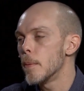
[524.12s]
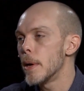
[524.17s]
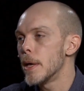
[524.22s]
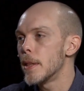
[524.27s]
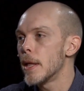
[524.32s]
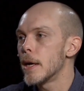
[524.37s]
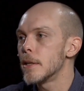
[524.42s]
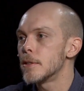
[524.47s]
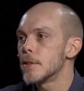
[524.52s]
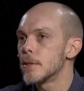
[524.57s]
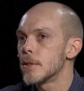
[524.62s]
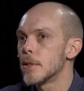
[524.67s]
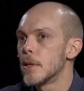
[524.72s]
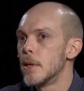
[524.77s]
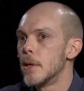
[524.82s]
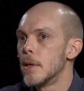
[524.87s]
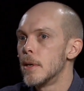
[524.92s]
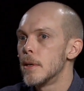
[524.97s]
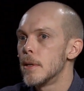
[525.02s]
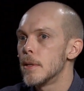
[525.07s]
And
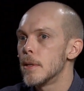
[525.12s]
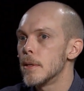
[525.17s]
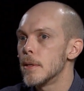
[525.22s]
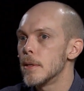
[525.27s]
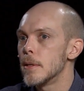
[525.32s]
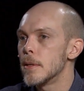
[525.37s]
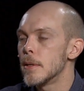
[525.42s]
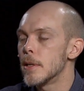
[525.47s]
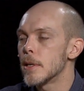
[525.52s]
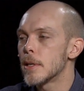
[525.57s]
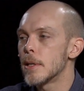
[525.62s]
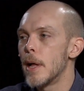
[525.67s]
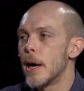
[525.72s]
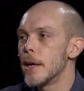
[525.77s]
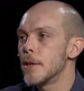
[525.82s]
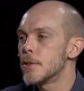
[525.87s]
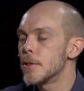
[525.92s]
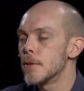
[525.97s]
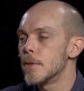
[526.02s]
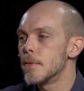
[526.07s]
the
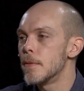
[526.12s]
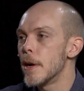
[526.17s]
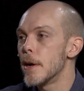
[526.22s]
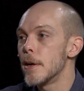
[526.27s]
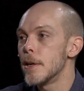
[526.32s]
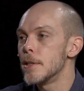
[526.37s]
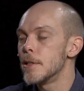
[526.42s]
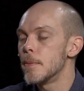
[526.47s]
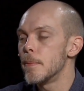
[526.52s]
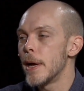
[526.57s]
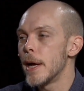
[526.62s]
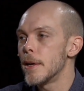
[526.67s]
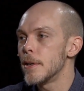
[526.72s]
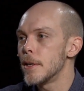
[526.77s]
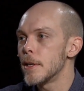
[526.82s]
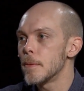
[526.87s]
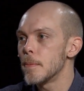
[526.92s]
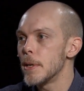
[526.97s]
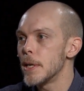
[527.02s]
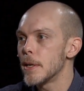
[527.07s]
clients are very
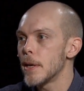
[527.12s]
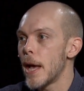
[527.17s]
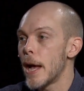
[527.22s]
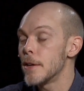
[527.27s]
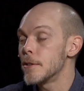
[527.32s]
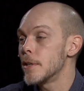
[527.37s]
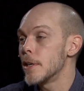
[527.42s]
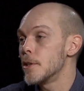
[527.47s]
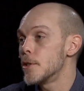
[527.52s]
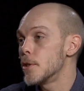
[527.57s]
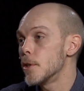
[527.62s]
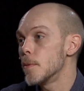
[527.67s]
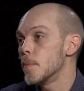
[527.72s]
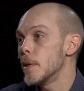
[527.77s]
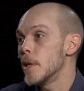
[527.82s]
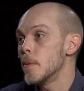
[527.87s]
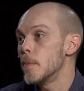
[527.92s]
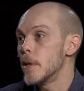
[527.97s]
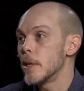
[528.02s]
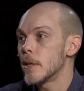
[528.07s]
demanding, as they should
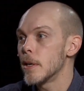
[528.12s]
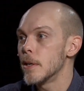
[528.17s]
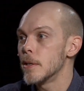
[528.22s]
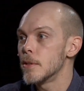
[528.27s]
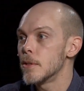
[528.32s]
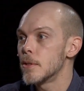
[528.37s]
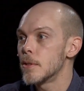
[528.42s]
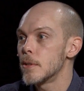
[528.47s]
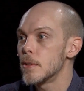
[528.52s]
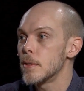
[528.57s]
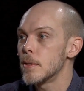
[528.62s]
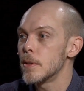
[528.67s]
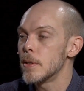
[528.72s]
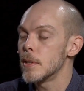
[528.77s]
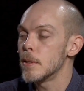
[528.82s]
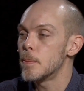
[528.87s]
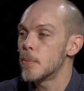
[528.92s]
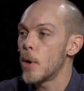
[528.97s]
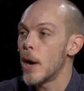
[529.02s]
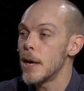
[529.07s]
be, because
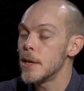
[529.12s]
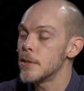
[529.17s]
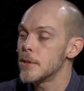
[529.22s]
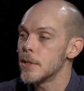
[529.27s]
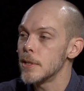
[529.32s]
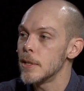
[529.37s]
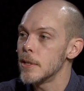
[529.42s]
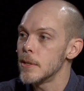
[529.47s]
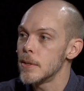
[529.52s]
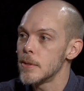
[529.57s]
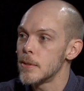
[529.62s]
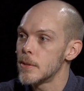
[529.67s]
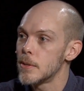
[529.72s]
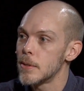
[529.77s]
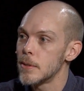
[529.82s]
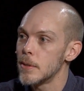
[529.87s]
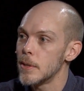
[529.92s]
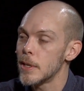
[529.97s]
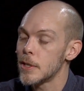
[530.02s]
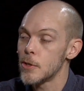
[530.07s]
the price
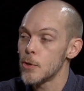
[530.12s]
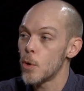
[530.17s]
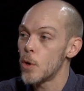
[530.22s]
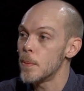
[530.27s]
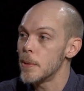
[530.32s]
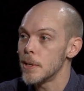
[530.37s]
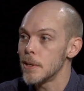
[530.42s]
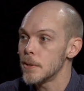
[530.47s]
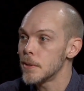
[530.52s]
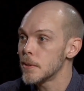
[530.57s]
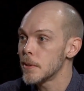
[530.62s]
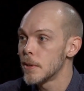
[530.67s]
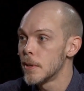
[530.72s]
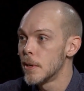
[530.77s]
is exorbitant.